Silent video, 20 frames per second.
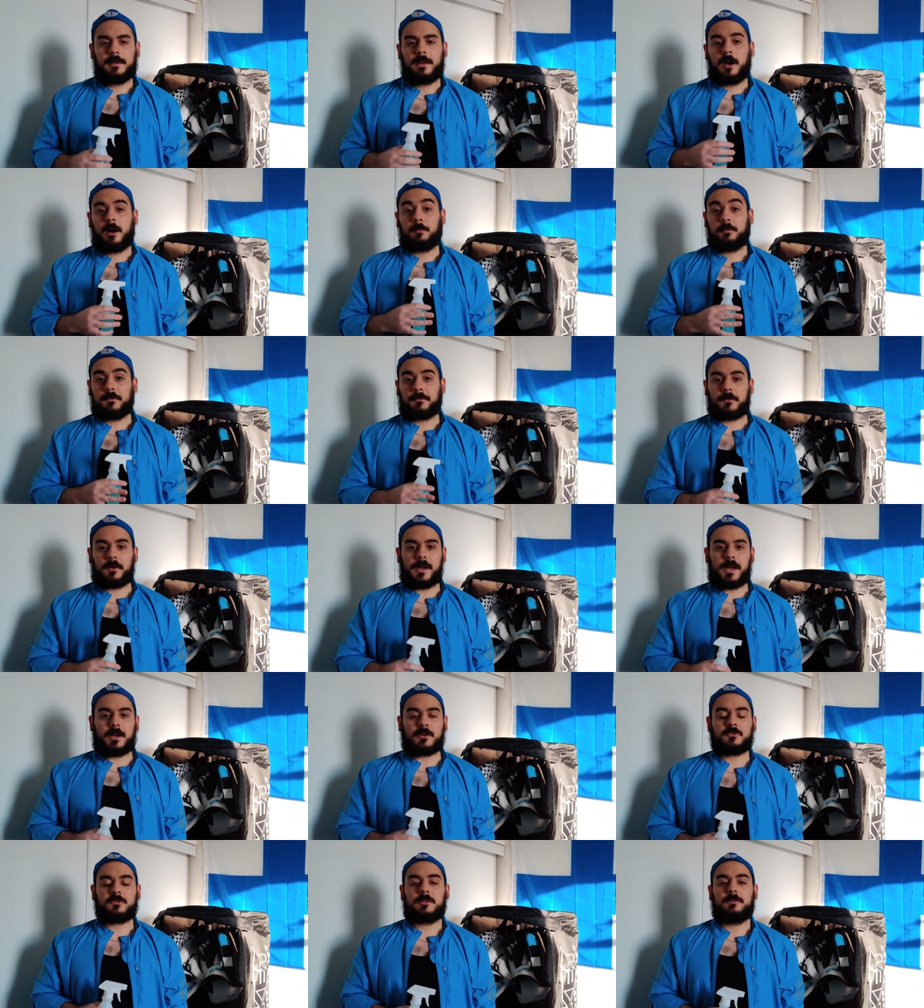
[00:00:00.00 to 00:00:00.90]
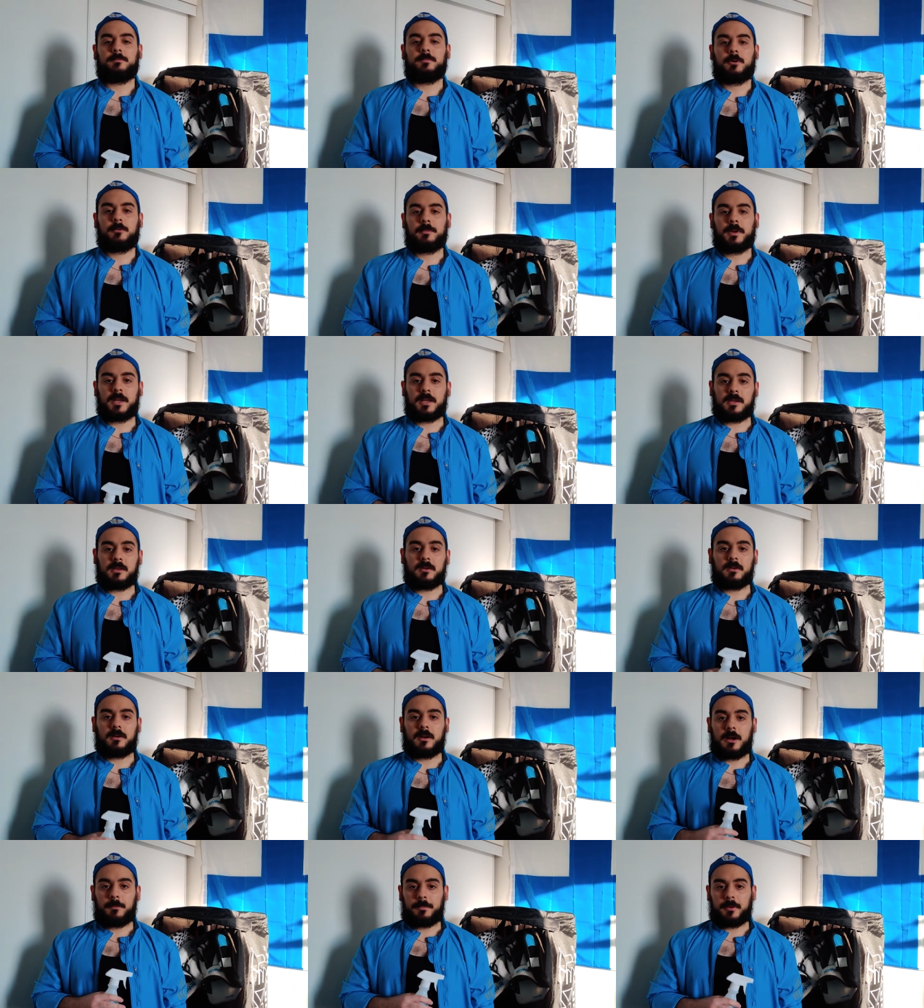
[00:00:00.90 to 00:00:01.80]
Now, before I actually put my
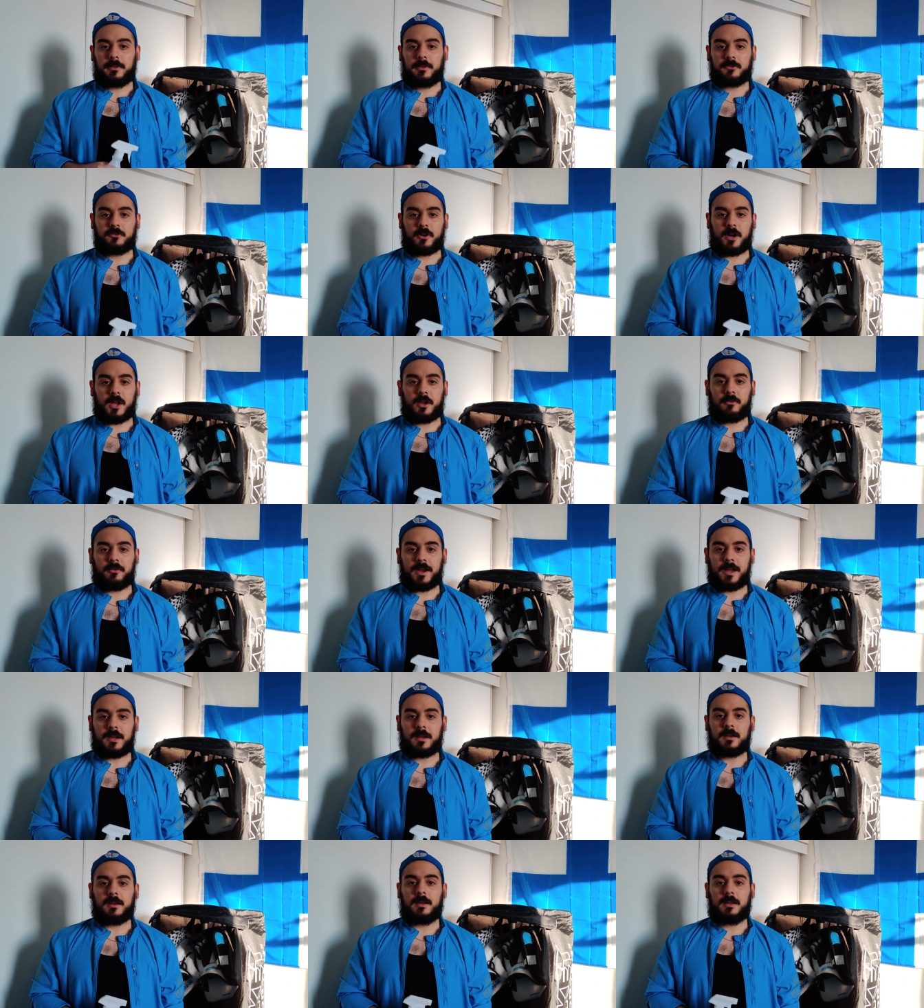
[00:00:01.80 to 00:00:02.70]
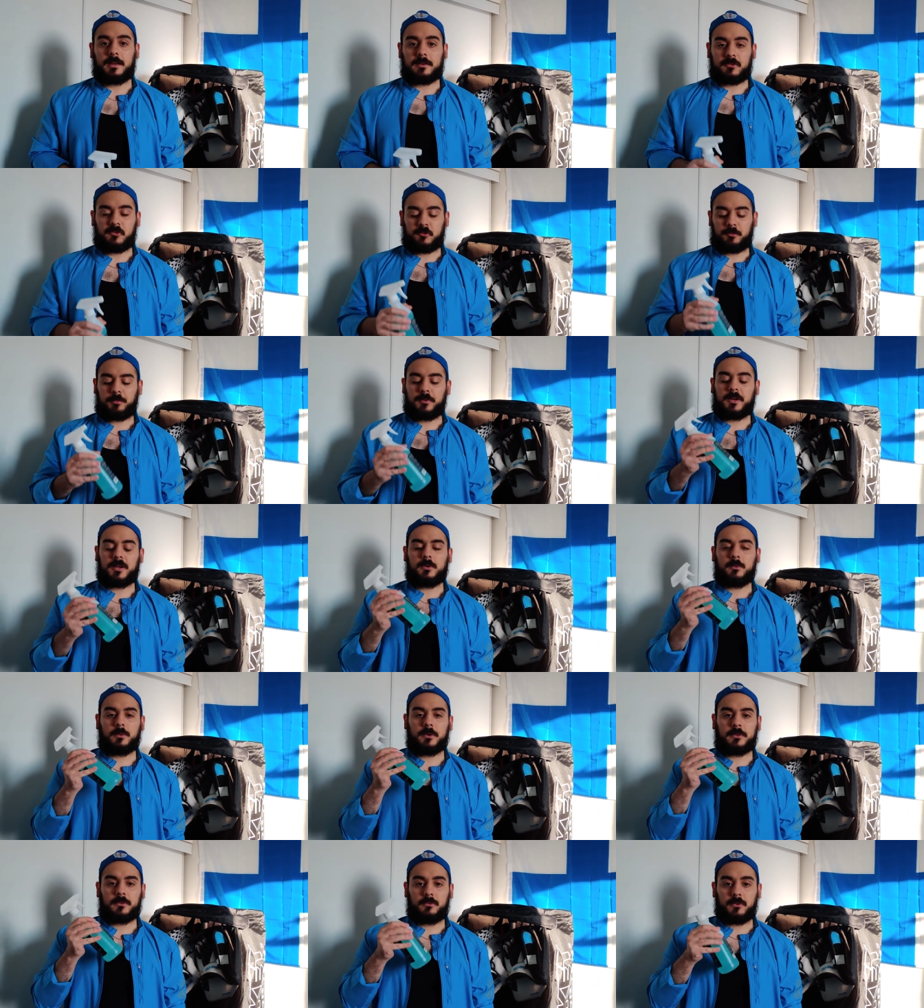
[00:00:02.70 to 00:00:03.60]
gear up on the drying rack, I like to spray
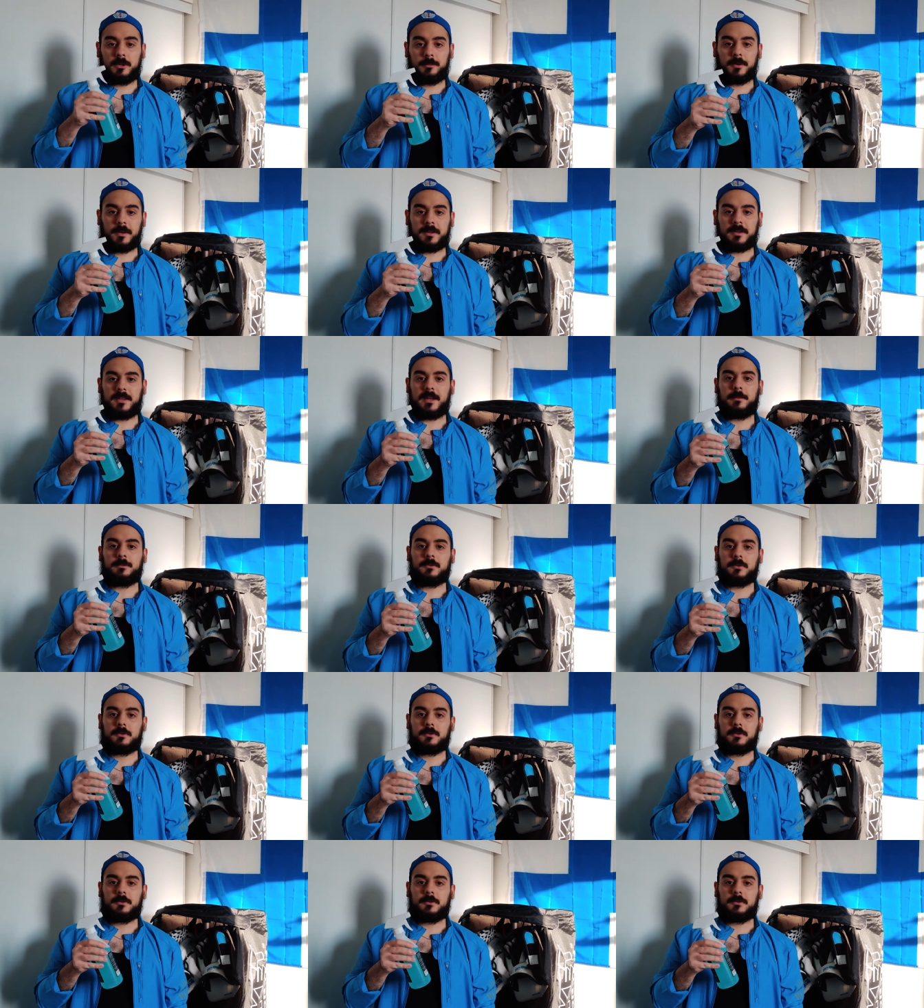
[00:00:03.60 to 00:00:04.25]
it with a Reebok Cap